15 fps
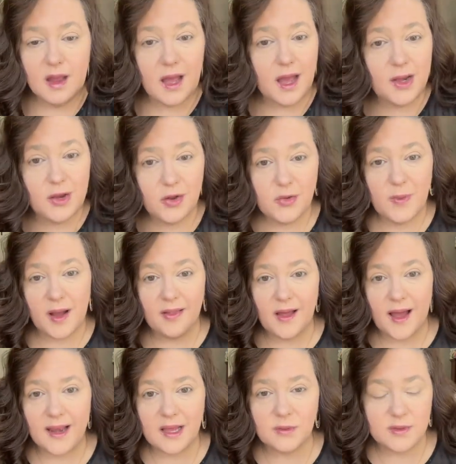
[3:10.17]
I knew my
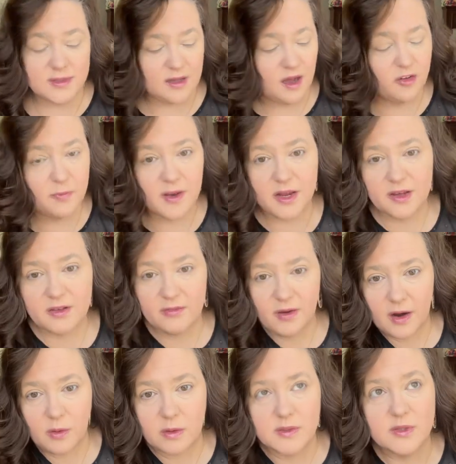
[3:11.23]
lighting was off, but I couldn't figure out
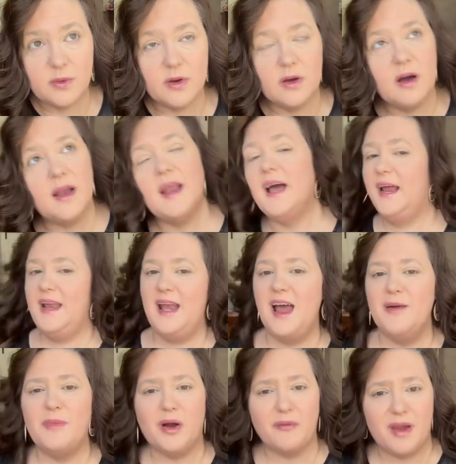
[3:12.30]
what was going on. I didn't have
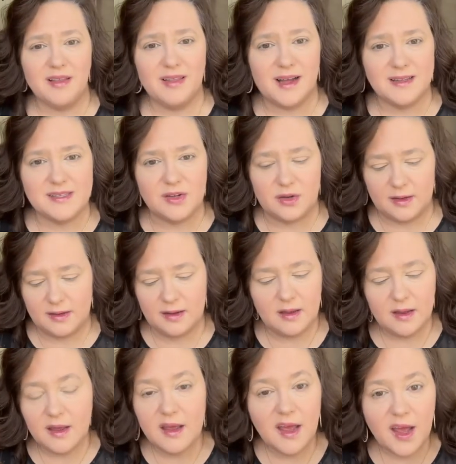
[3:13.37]
my ring lights on.
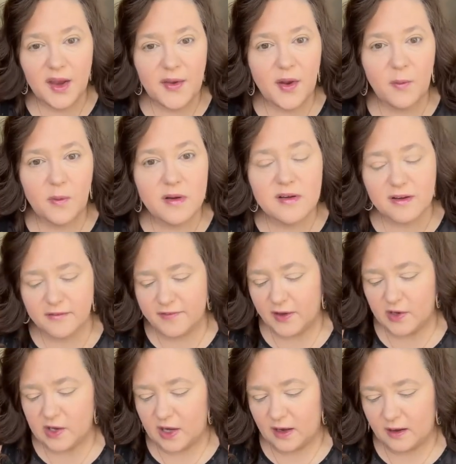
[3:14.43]
No wonder it fell
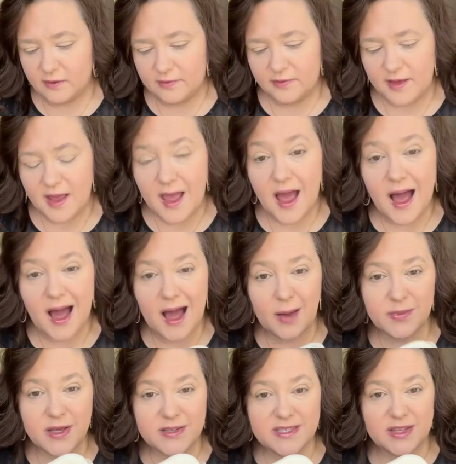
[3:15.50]
off. I'm
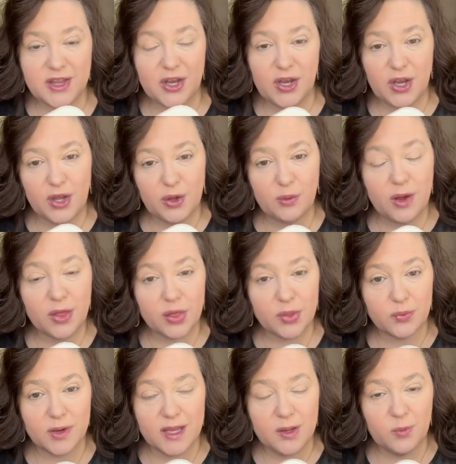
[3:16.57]
using the new
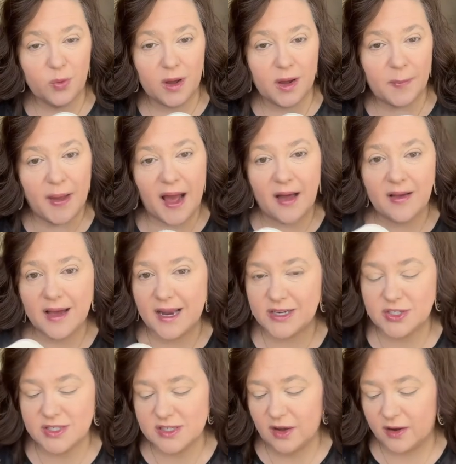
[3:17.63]
3-in-1 palette I
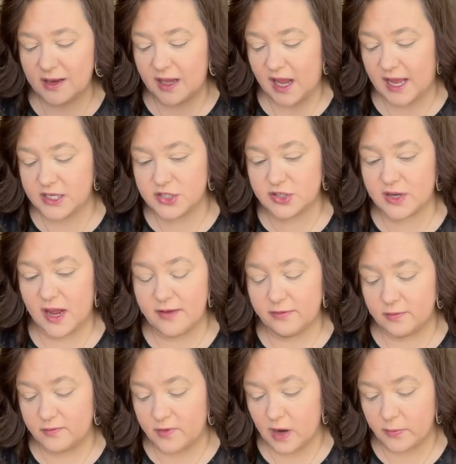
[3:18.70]
just got in yesterday from
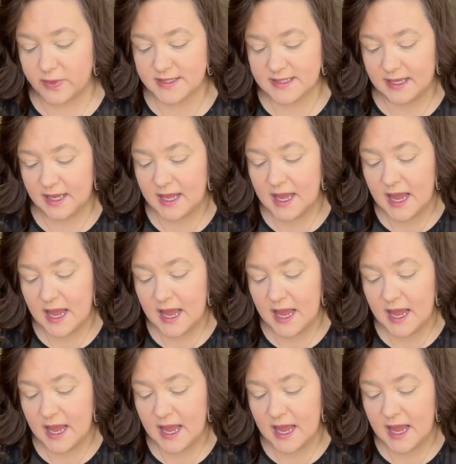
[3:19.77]
Farmasi.